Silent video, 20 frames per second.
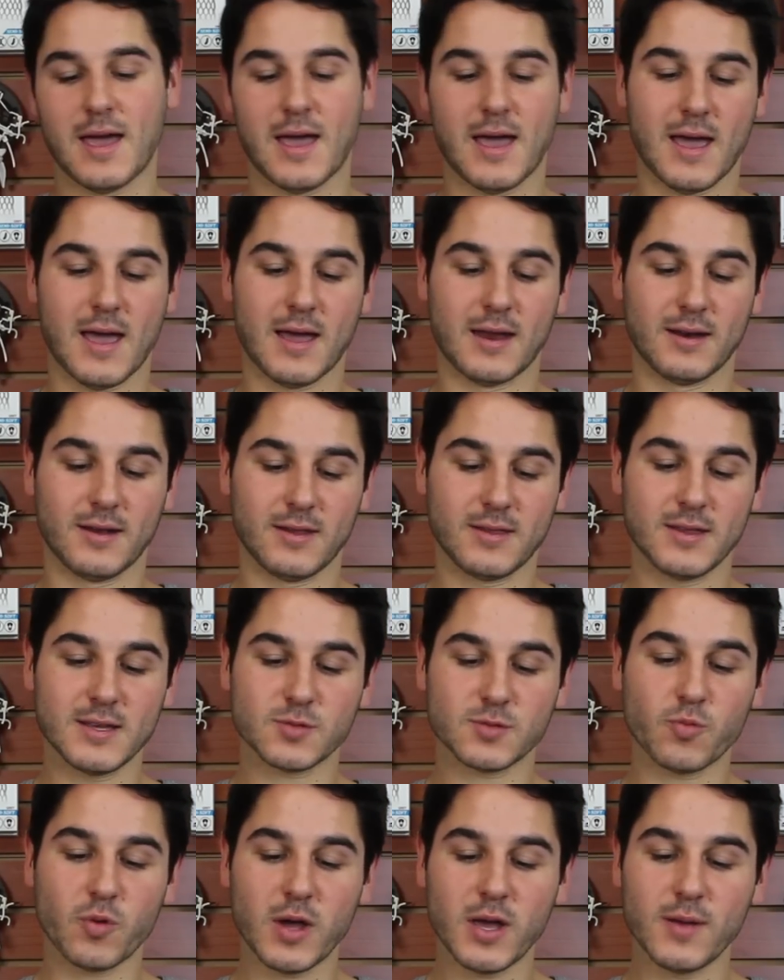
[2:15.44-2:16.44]
and
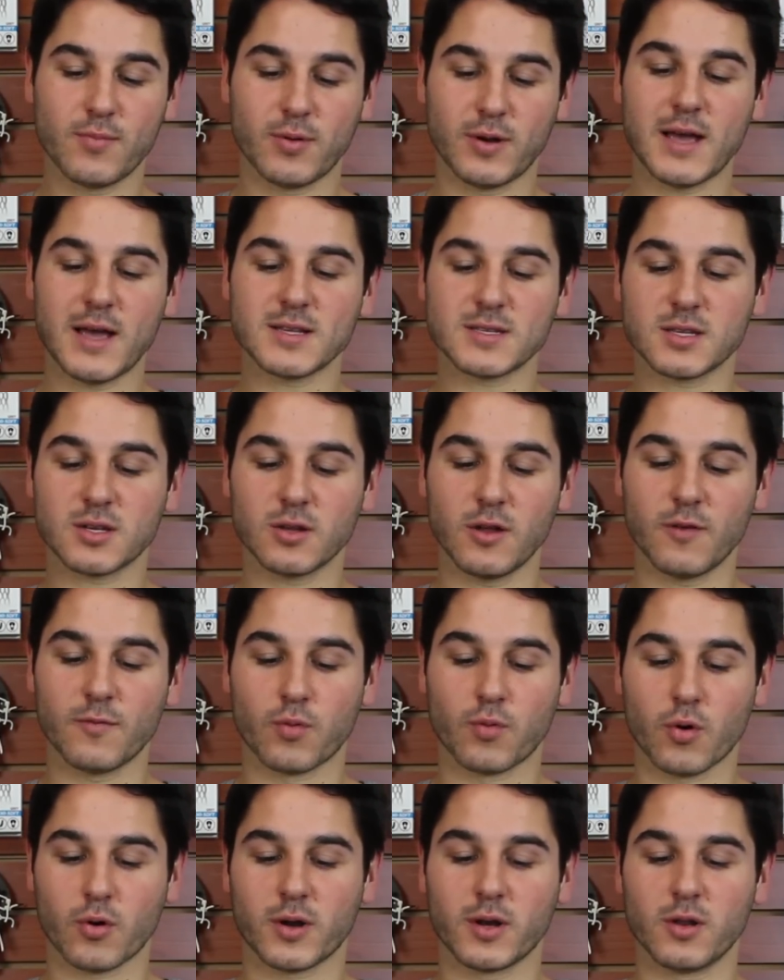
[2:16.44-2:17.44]
this way, but as the glove
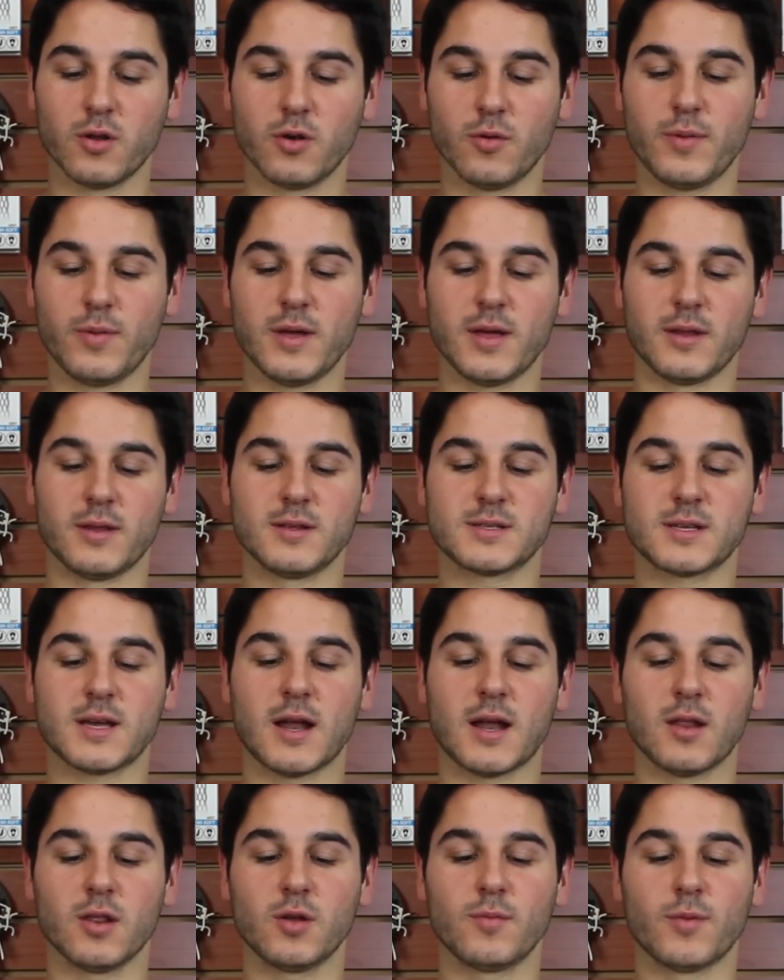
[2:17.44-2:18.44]
broke in a little bit and this
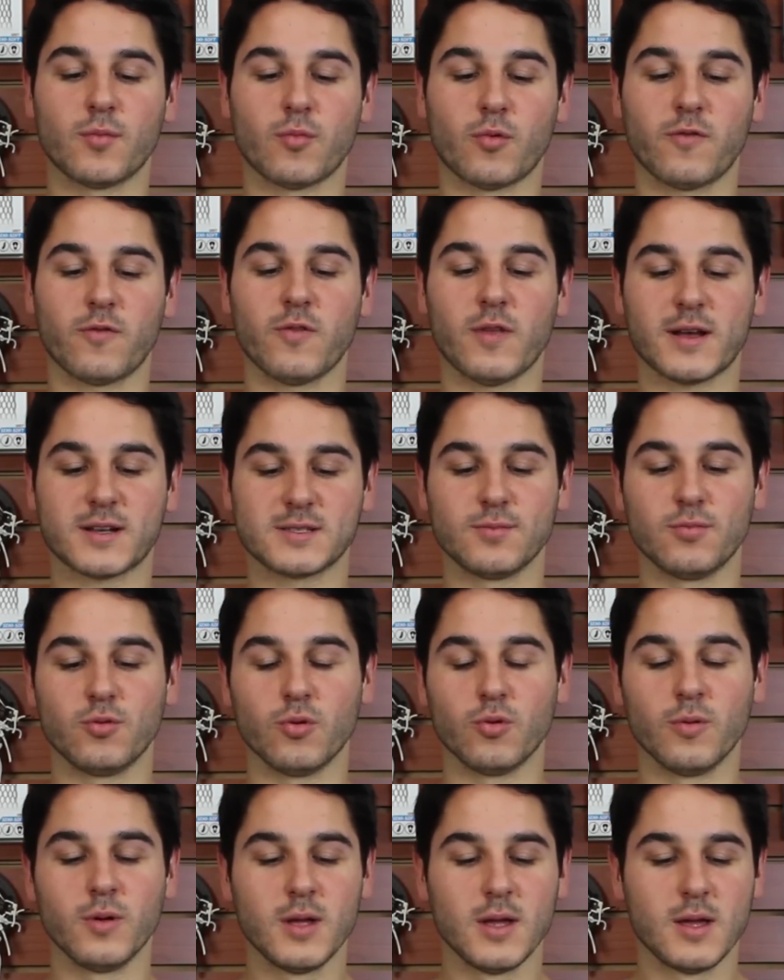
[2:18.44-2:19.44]
got a little bit more
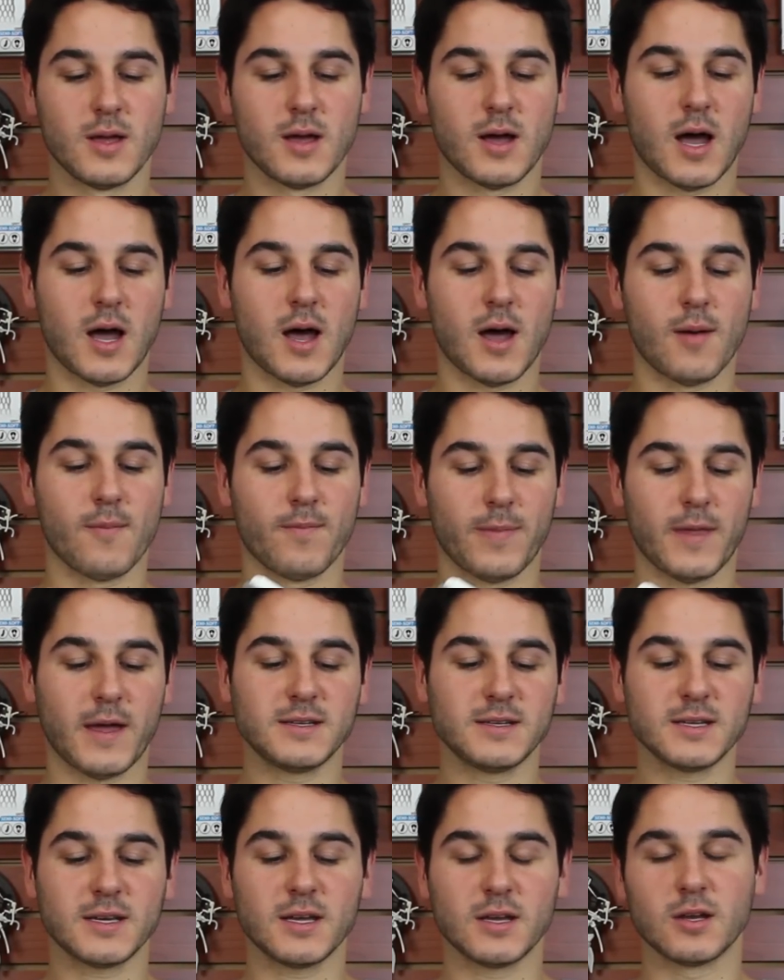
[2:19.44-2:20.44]
flexible, I
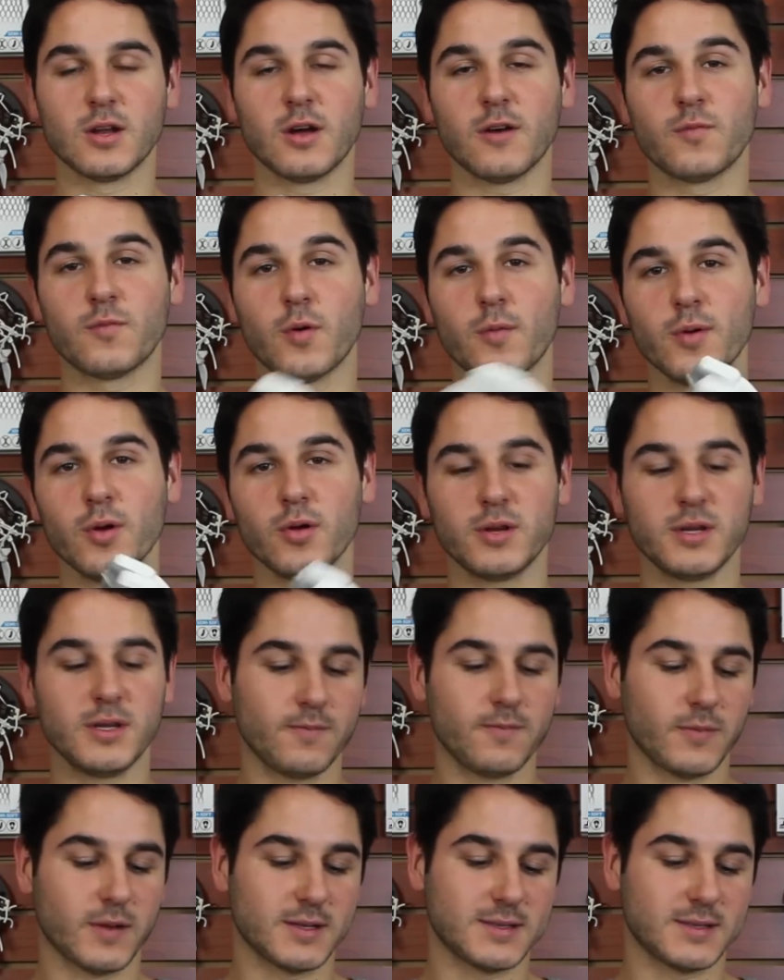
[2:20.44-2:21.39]
did get enough mobility.